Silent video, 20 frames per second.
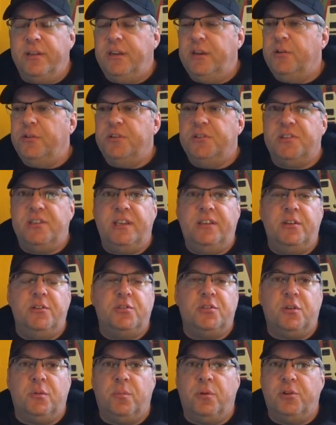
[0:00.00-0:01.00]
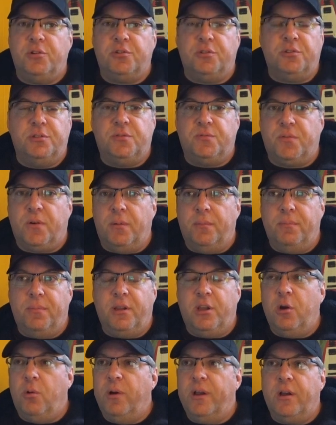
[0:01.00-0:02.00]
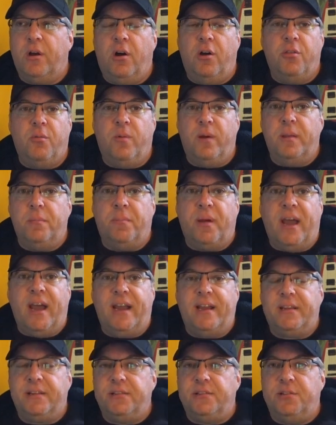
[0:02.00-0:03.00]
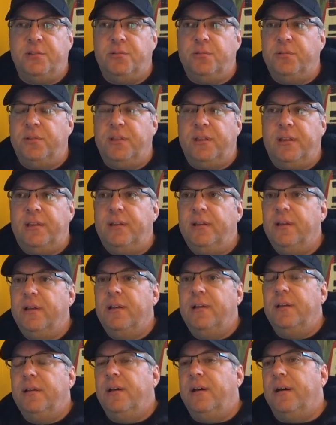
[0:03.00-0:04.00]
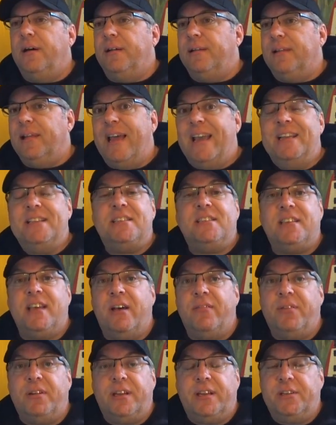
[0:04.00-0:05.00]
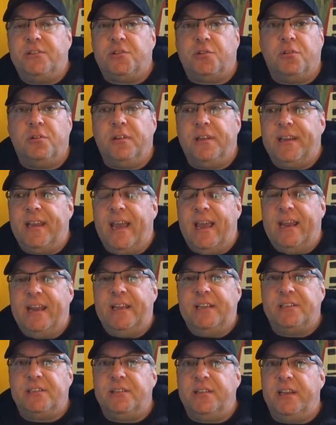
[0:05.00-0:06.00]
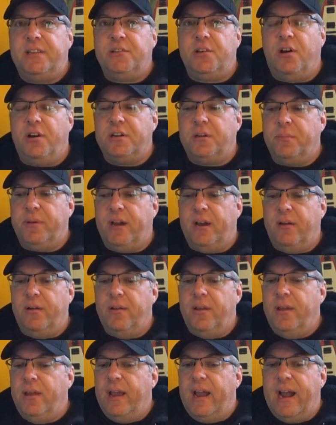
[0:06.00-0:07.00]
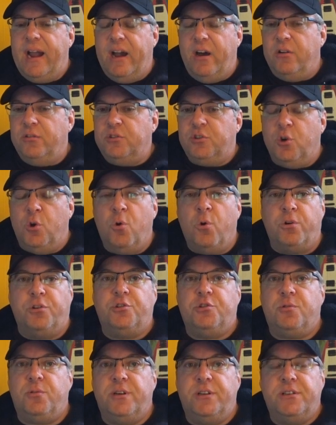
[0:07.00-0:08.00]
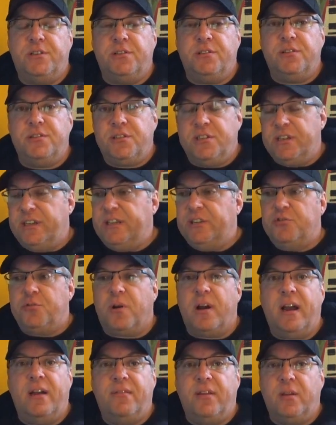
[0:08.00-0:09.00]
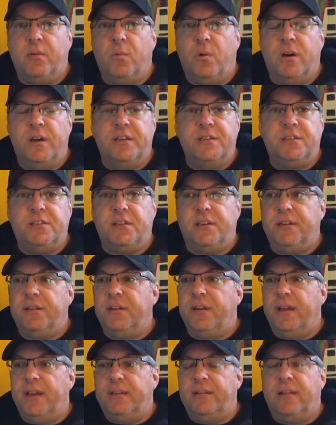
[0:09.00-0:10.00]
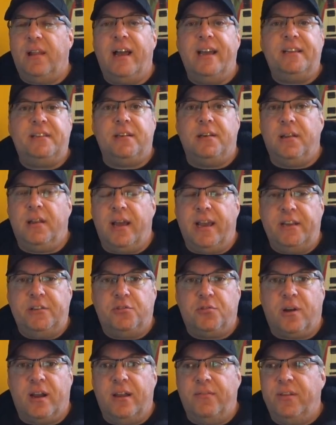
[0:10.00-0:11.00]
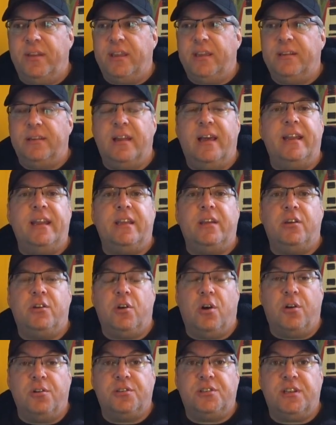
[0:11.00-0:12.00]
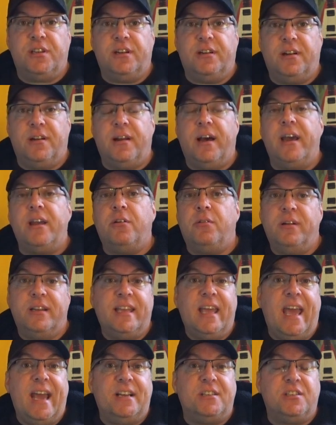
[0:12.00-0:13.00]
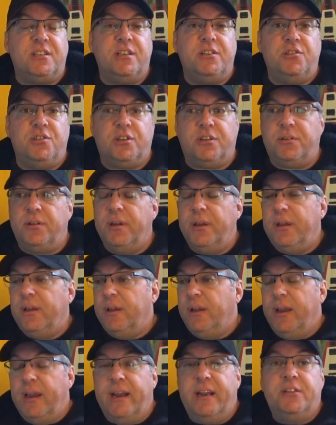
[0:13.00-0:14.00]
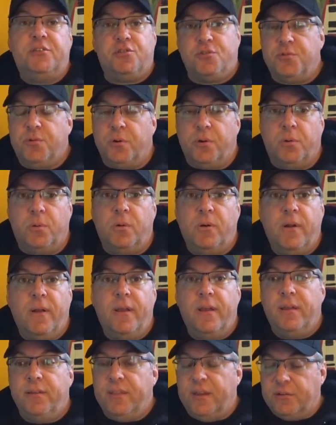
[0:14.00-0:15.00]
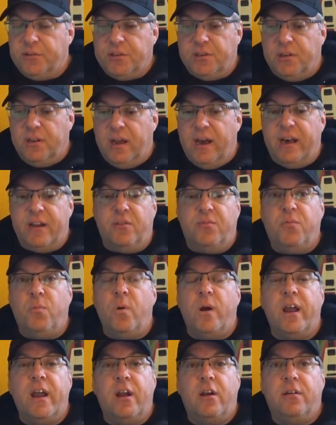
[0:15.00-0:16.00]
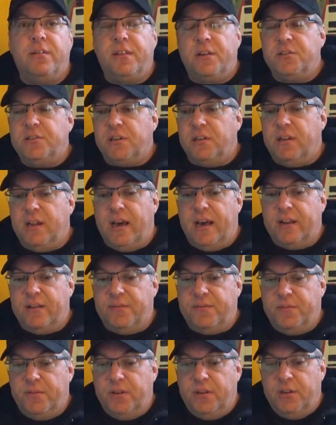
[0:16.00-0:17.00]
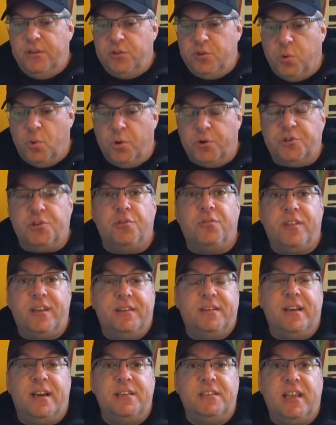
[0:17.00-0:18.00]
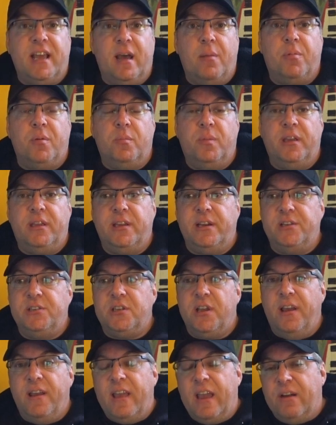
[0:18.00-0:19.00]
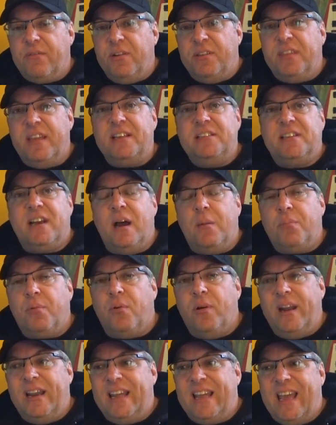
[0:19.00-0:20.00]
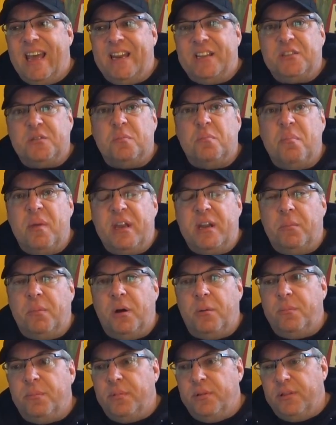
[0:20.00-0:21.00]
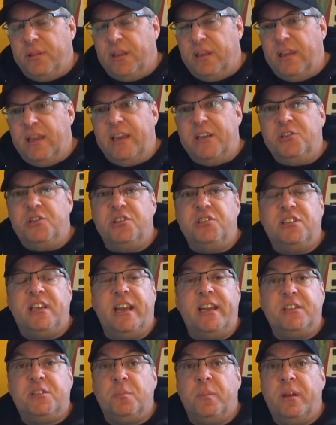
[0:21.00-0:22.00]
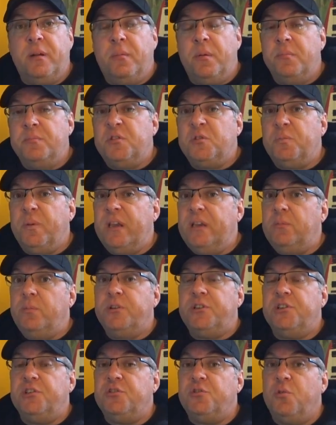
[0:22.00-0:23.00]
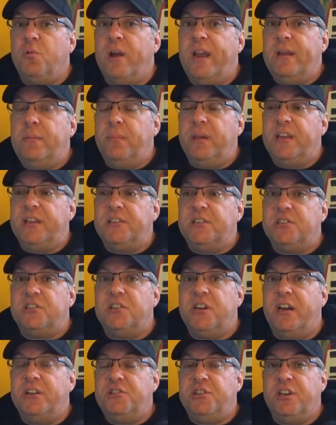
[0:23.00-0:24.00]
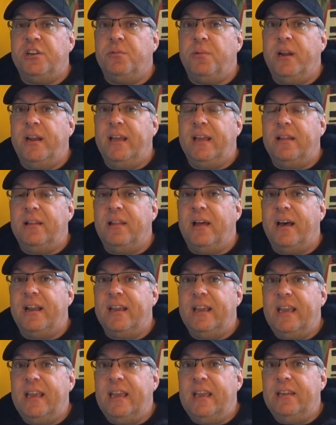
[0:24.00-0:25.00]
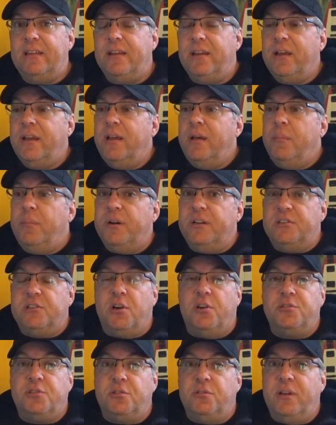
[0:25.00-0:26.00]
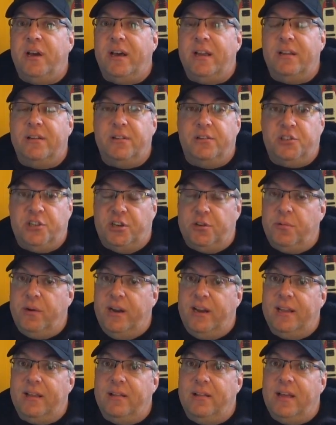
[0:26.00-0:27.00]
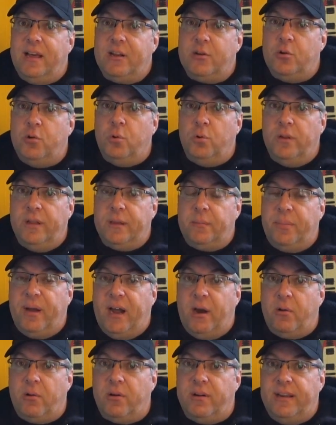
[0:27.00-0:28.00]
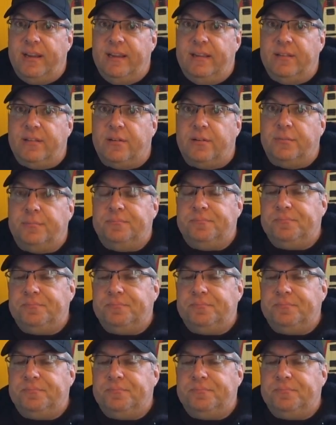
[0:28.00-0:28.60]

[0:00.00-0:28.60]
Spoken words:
You've seen those commercials from going all the way back to the late 70s, early 80s, and they talked about how torturous city driving was and light-to-light driving and letting a car sit in an idle, a gas engine. And it's true. There's a lot of wear and there's a lot of torture that does happen because everything's operating at its minimum. The engine's at its minimum speed, which is great because it's not generating a lot of heat, but it's also not generating a lot of cooling power either.